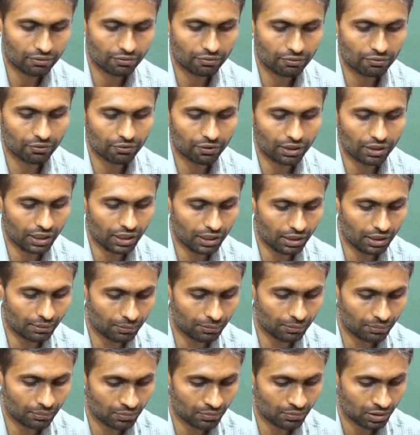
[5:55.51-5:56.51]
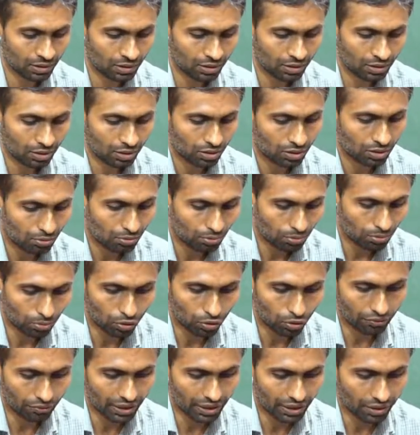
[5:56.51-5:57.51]
from
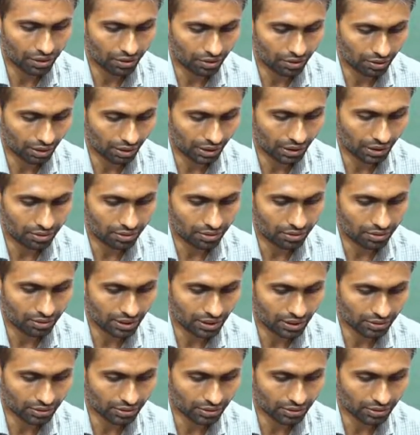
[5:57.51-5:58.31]
movie, right?